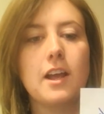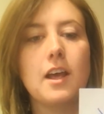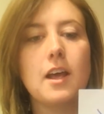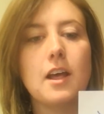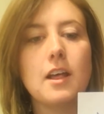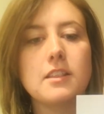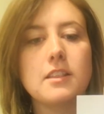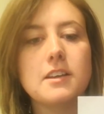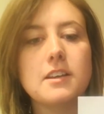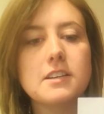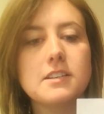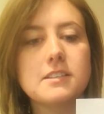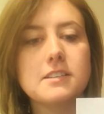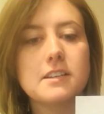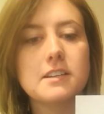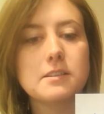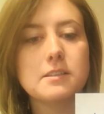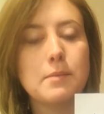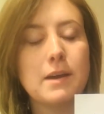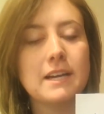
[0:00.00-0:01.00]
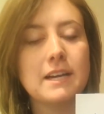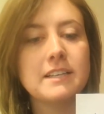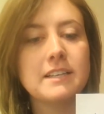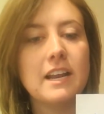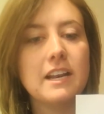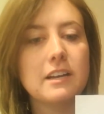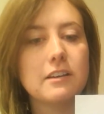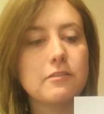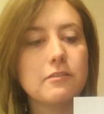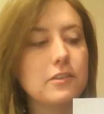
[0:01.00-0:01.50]
This is a
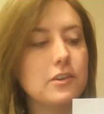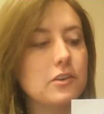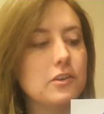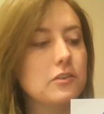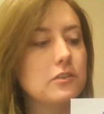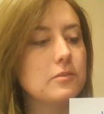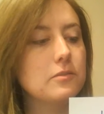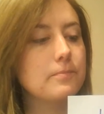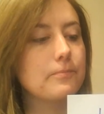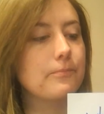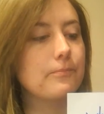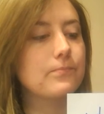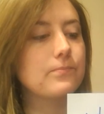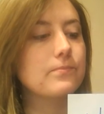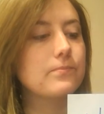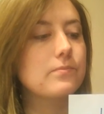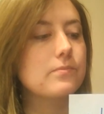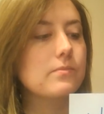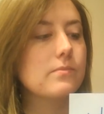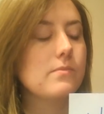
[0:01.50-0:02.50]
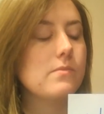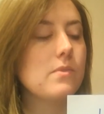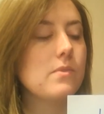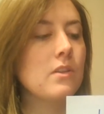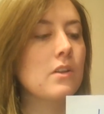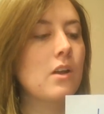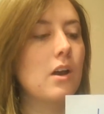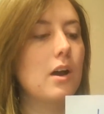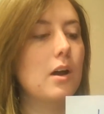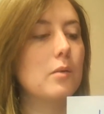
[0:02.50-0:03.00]
magnetic field,
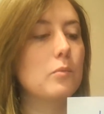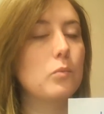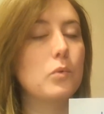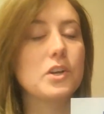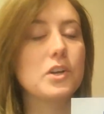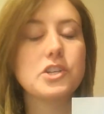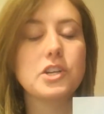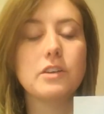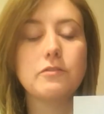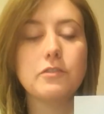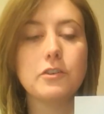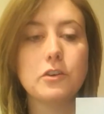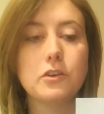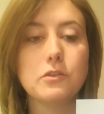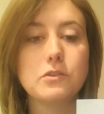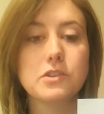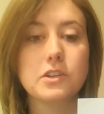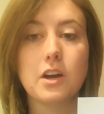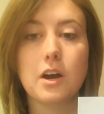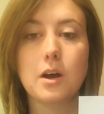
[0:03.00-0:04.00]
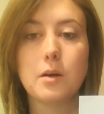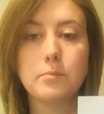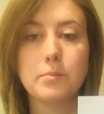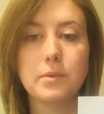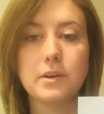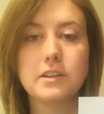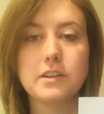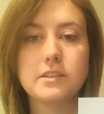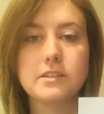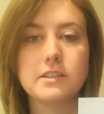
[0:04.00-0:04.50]
which if you use a
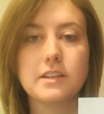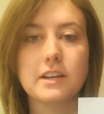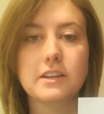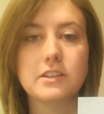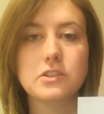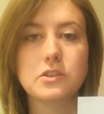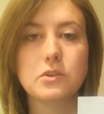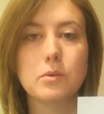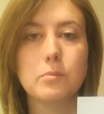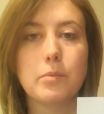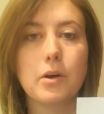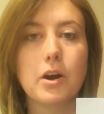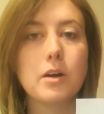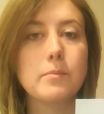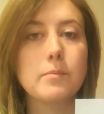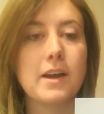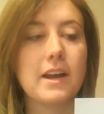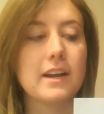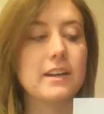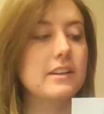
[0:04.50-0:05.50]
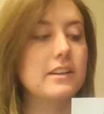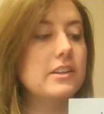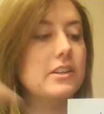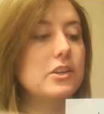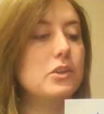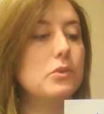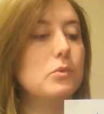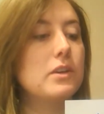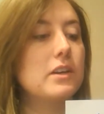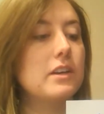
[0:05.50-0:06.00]
compass next to a bar magnet,
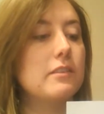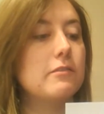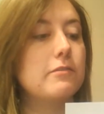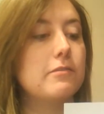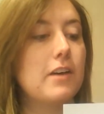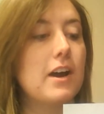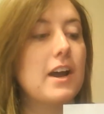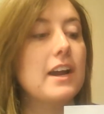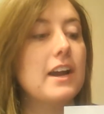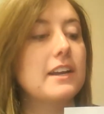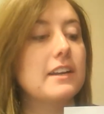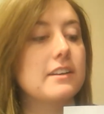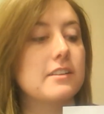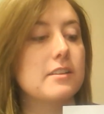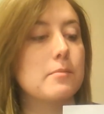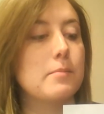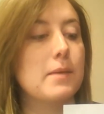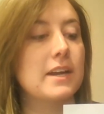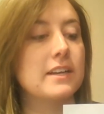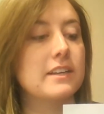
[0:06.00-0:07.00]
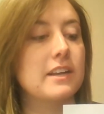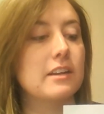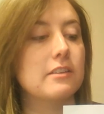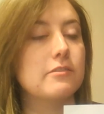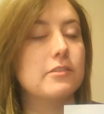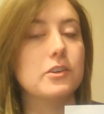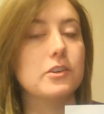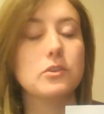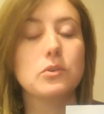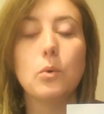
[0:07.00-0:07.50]
you can find the magnetic
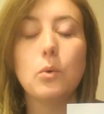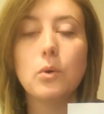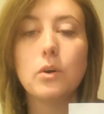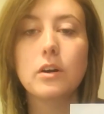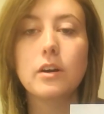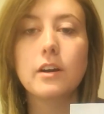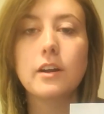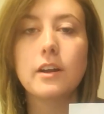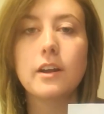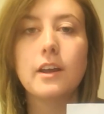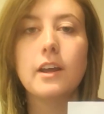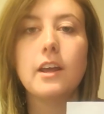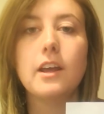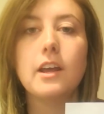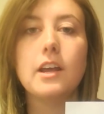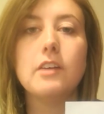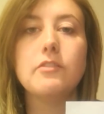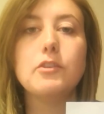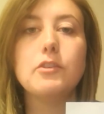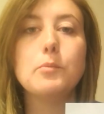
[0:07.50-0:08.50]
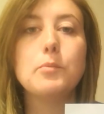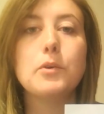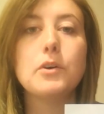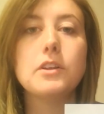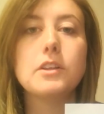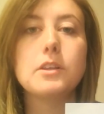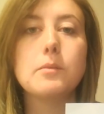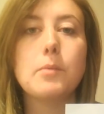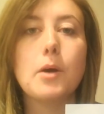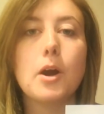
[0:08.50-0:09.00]
field. Or if you
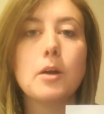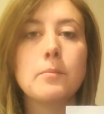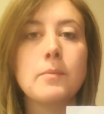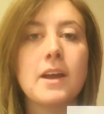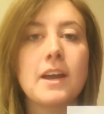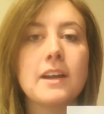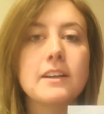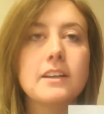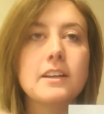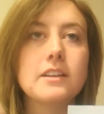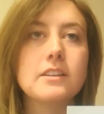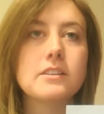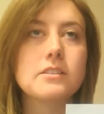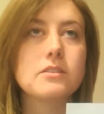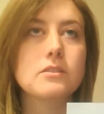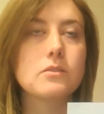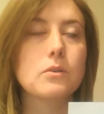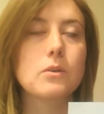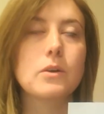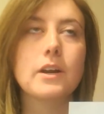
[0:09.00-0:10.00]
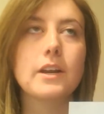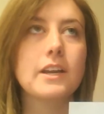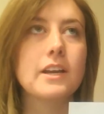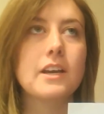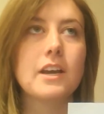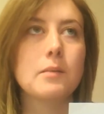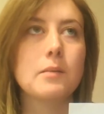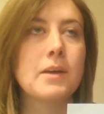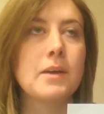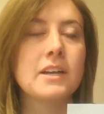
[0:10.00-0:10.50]
put the bar magnet, or any
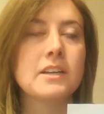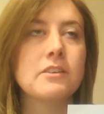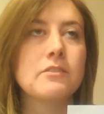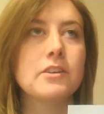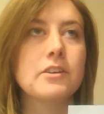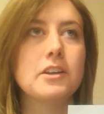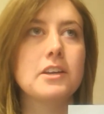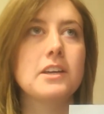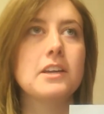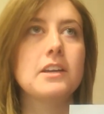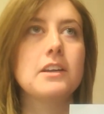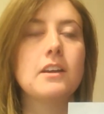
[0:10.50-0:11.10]
kind of magnet really,